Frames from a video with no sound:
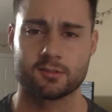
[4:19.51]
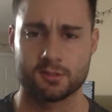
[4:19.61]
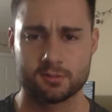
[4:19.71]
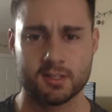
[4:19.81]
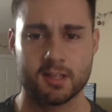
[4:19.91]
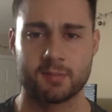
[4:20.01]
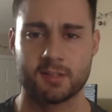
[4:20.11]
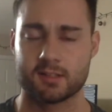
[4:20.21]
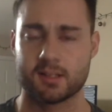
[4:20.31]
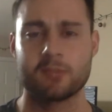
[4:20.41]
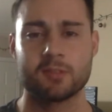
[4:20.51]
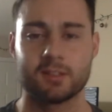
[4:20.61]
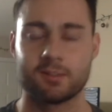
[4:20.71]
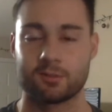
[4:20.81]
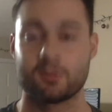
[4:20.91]
use that, because I really
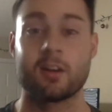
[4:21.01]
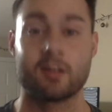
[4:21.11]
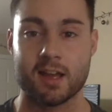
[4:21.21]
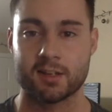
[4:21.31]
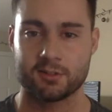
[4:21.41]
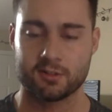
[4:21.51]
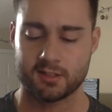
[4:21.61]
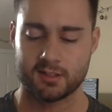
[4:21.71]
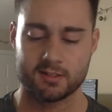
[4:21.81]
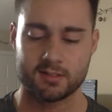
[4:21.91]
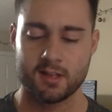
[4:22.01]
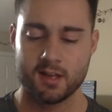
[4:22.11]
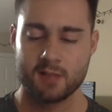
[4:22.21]
don't know how accurate it is,